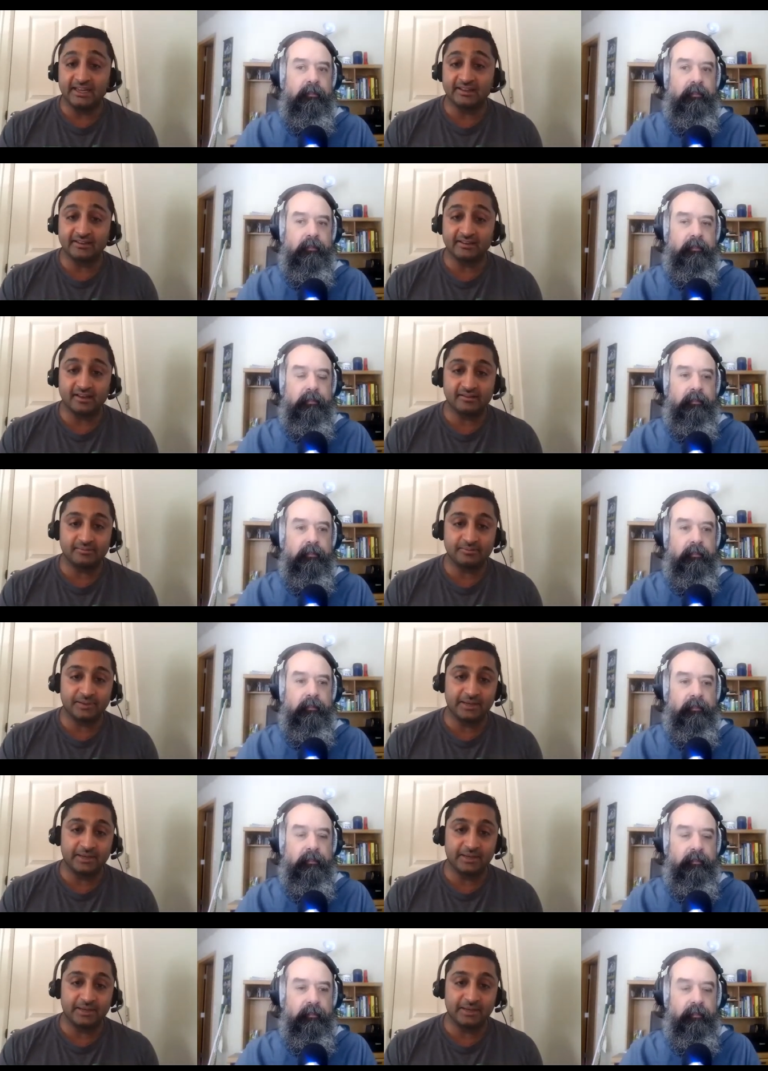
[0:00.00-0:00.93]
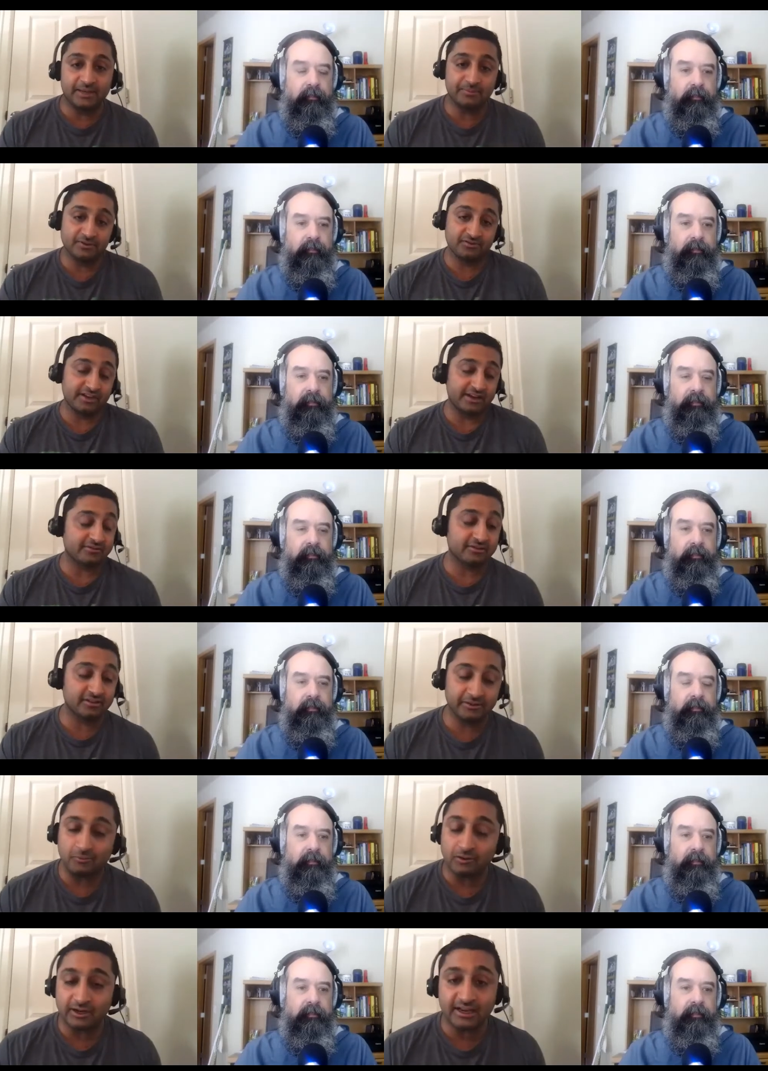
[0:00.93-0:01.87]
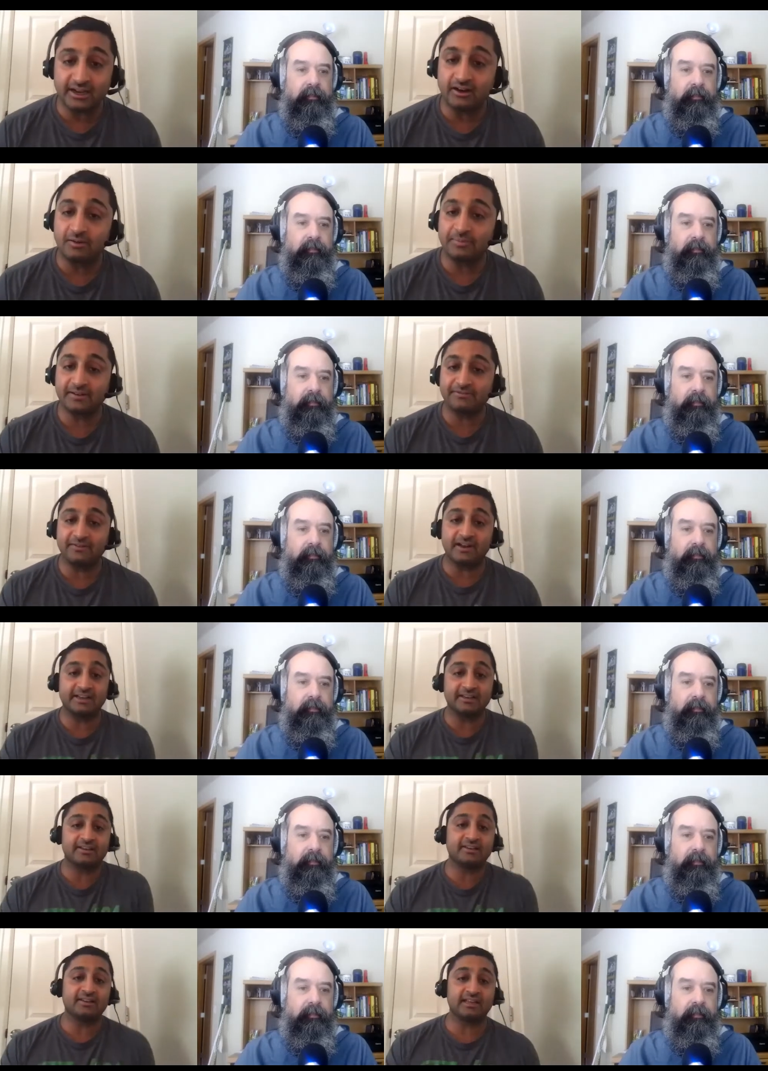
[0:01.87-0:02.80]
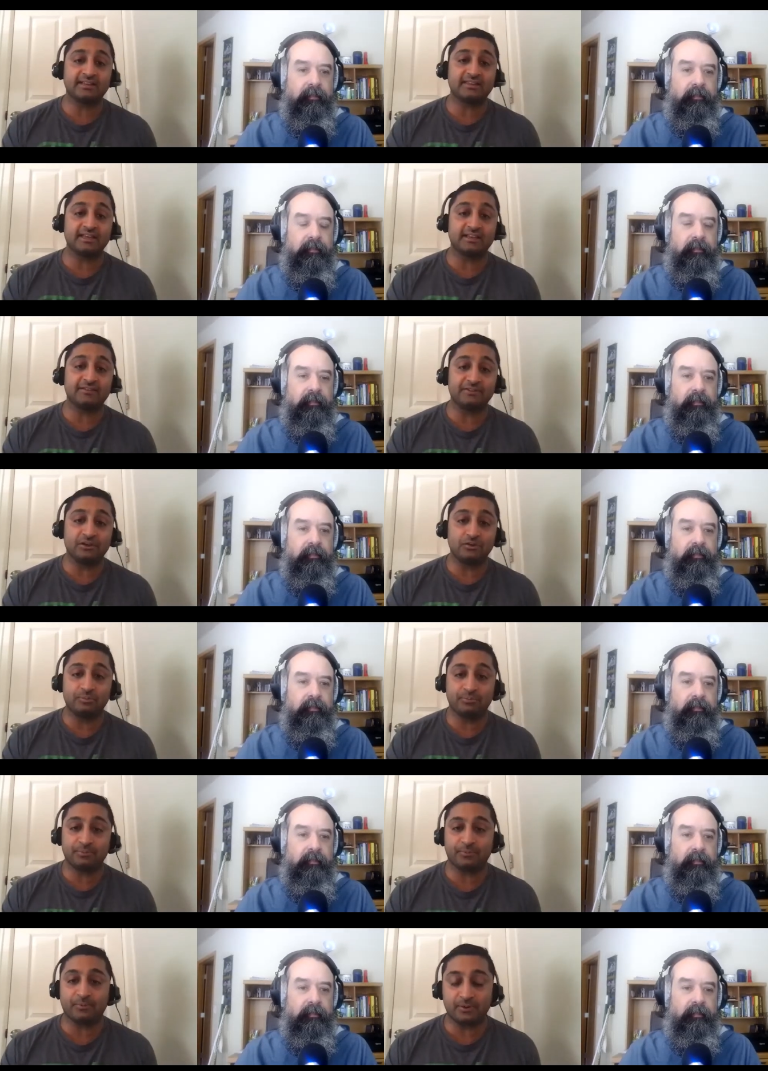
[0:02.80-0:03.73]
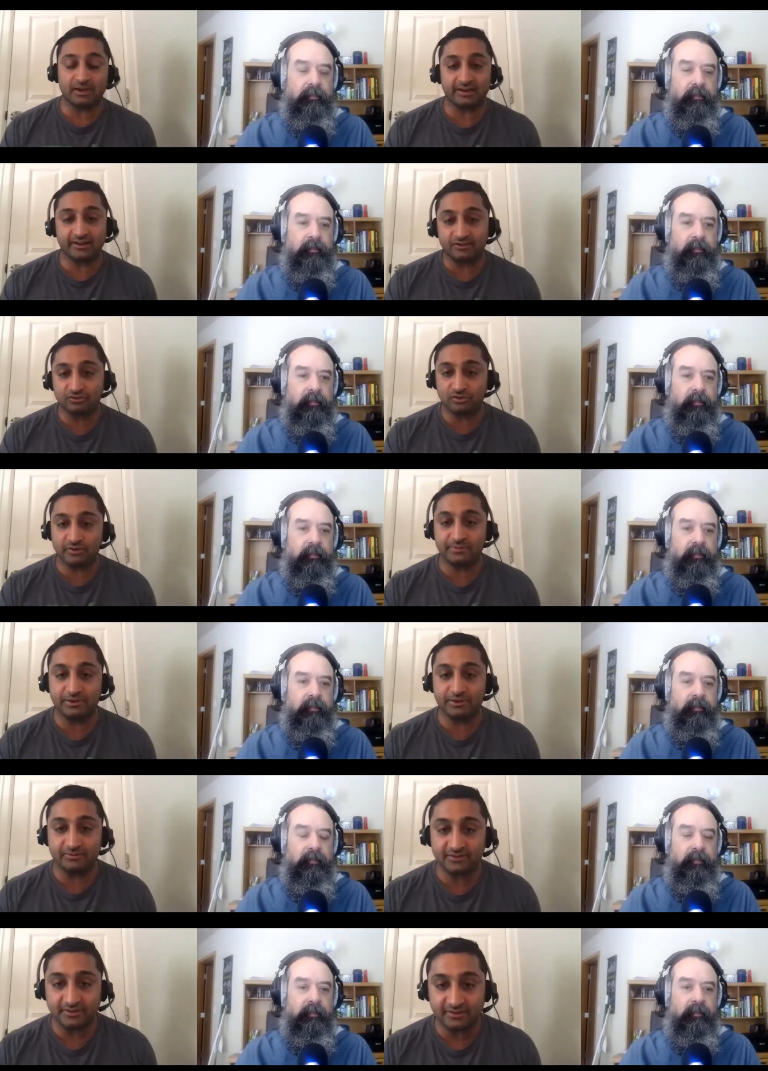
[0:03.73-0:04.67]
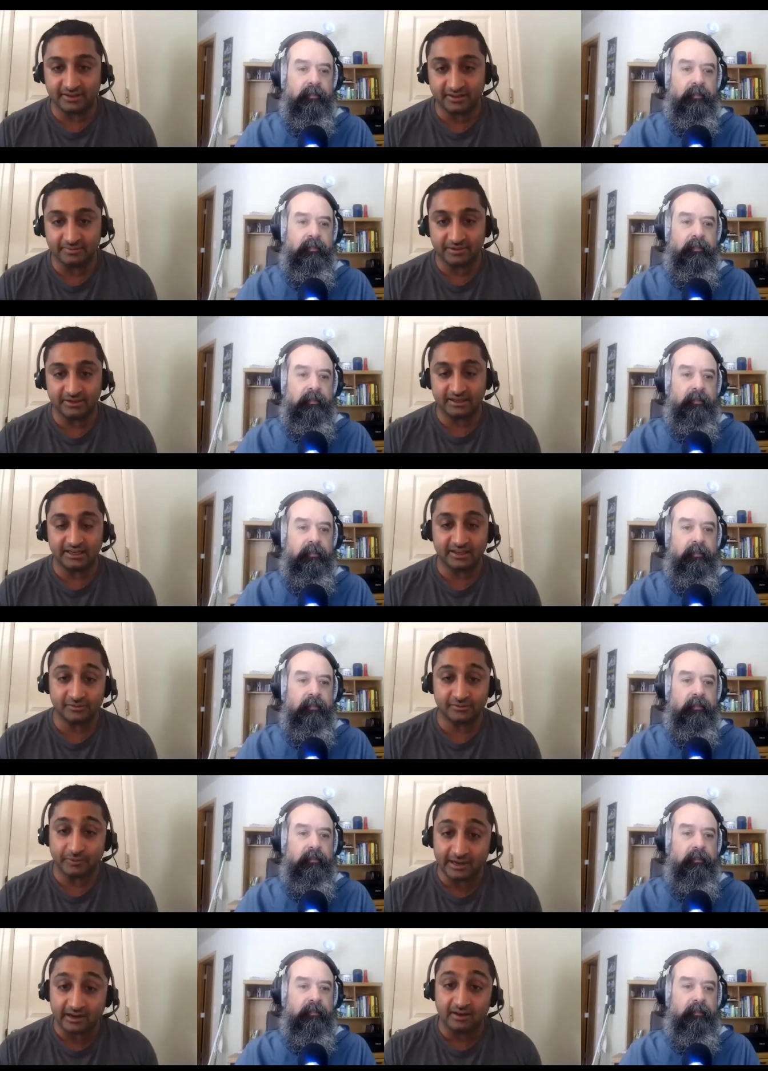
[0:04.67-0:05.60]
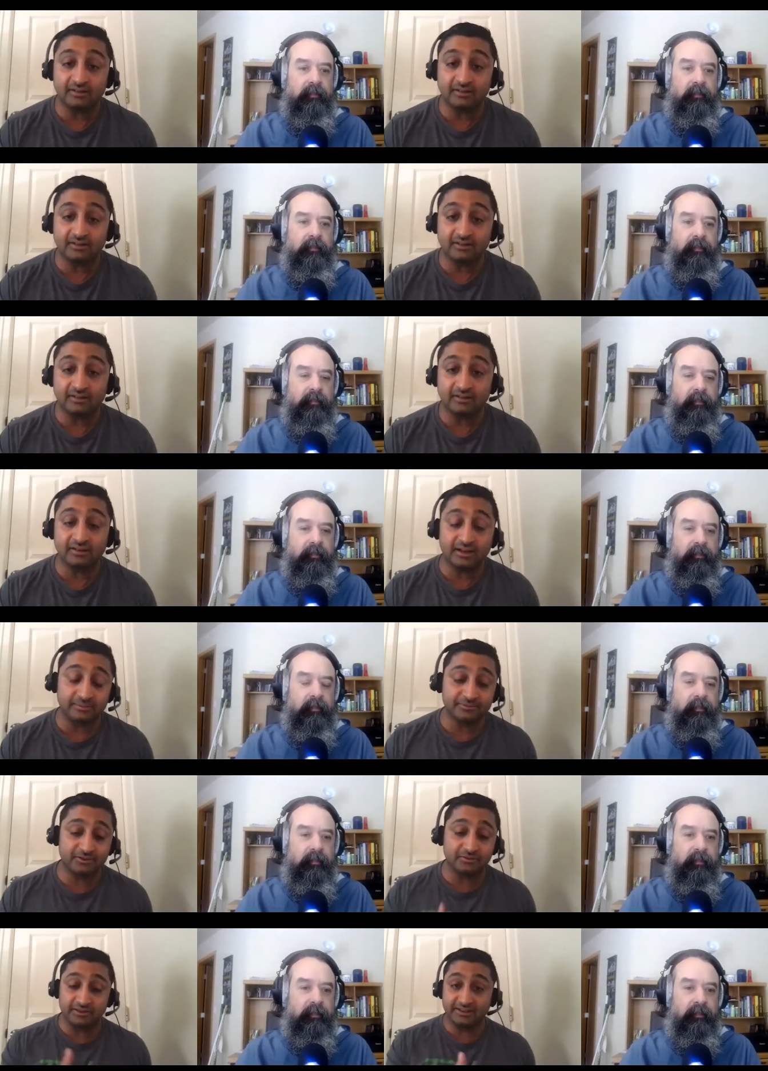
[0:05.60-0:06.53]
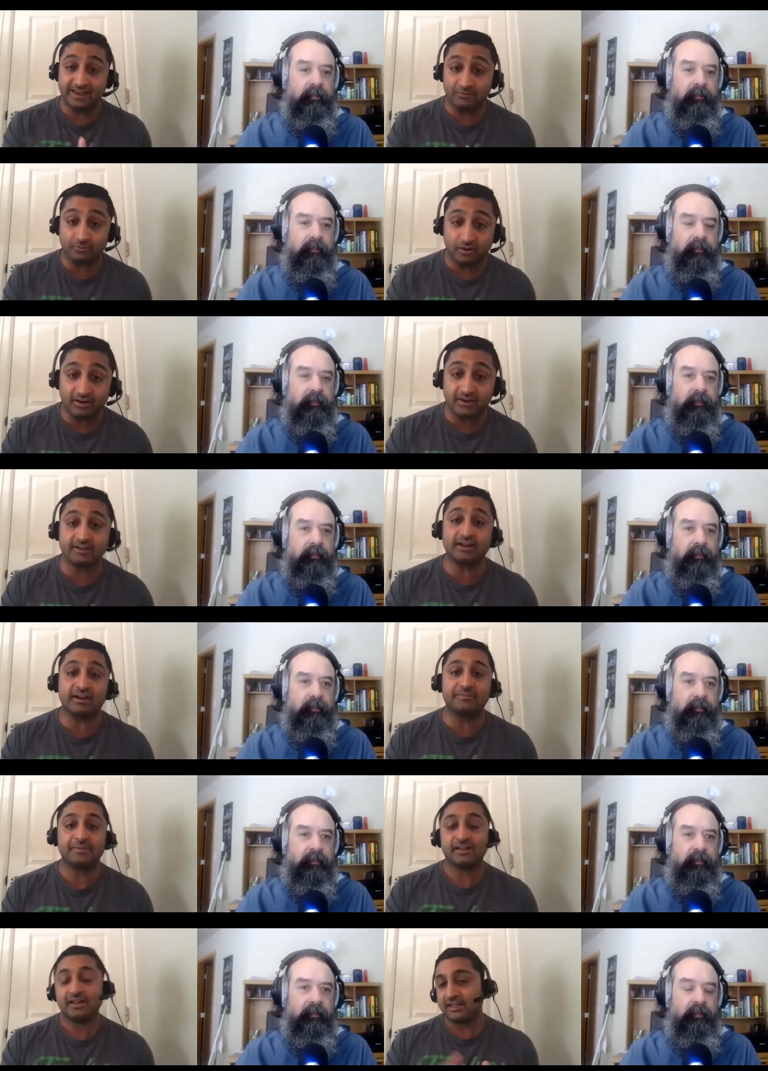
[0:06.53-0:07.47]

Speaker 1: And people generally want to help, I find. And I think if you contribute to the community as well, to the network, you